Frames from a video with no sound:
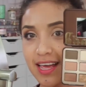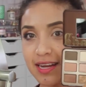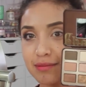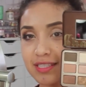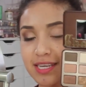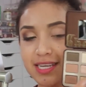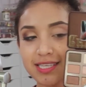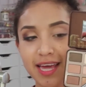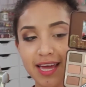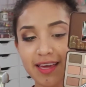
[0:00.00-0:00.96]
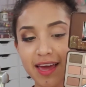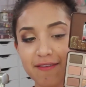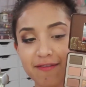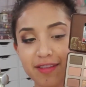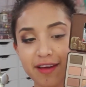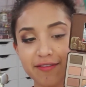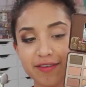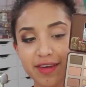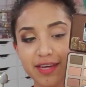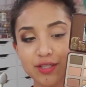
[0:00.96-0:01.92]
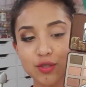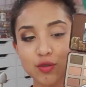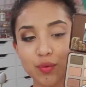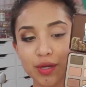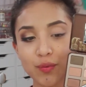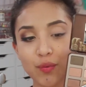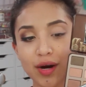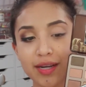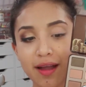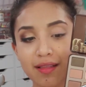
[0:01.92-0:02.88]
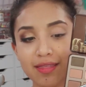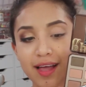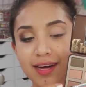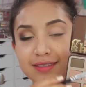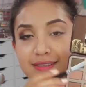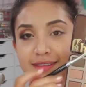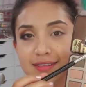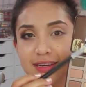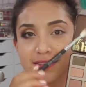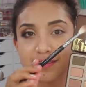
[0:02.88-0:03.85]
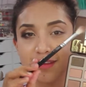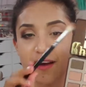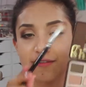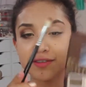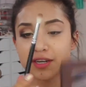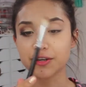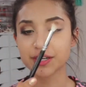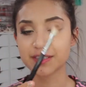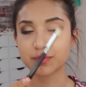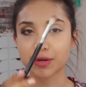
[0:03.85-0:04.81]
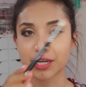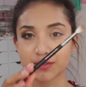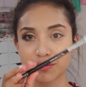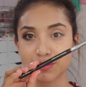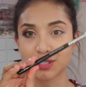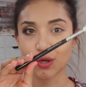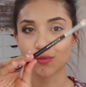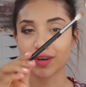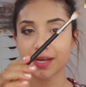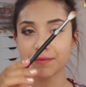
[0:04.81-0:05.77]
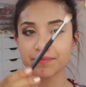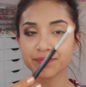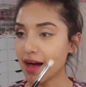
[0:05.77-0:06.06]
And I'm just going to take a fluffy 221 Luxe Soft Crease Brush from Sova.